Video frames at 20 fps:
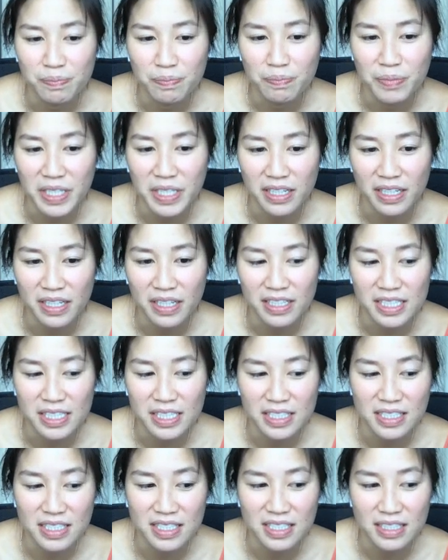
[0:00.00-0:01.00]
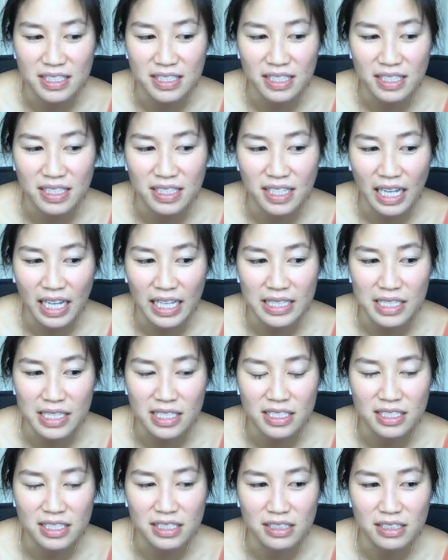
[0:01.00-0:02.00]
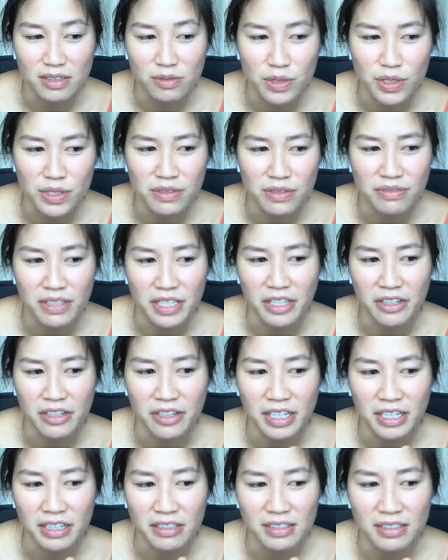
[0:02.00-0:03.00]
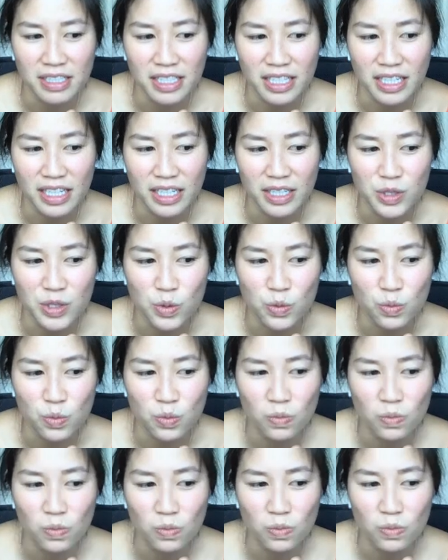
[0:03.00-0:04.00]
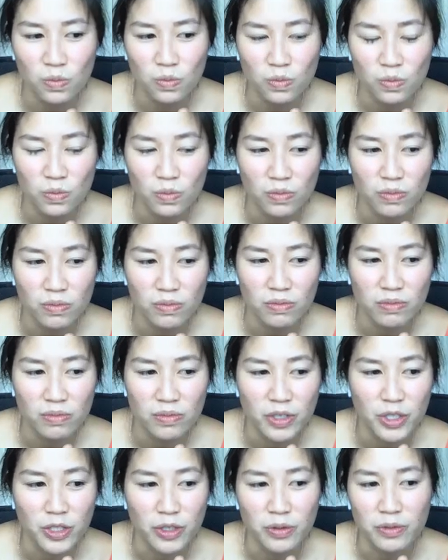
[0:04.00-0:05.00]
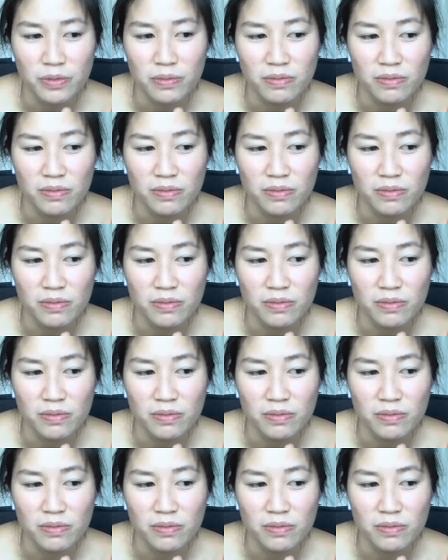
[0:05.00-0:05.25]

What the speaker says: because I still was figuring out, I guess, I